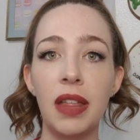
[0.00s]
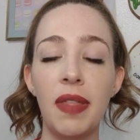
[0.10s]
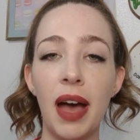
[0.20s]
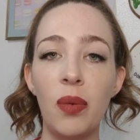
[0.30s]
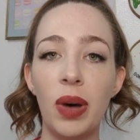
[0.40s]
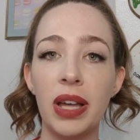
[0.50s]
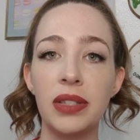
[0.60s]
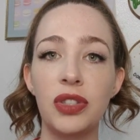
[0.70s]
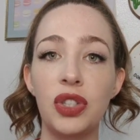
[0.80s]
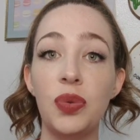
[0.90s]
and that
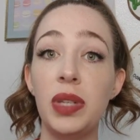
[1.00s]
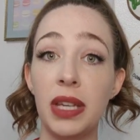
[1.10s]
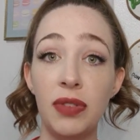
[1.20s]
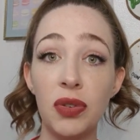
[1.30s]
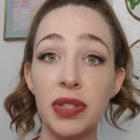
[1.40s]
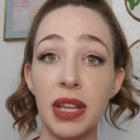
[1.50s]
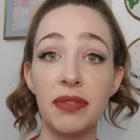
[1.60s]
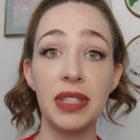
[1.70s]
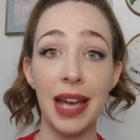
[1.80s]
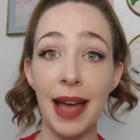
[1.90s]
was to give
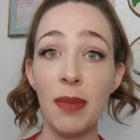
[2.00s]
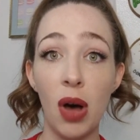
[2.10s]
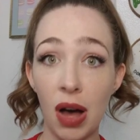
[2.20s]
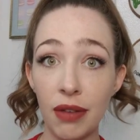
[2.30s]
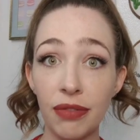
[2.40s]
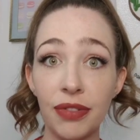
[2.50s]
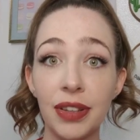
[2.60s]
yourself time off.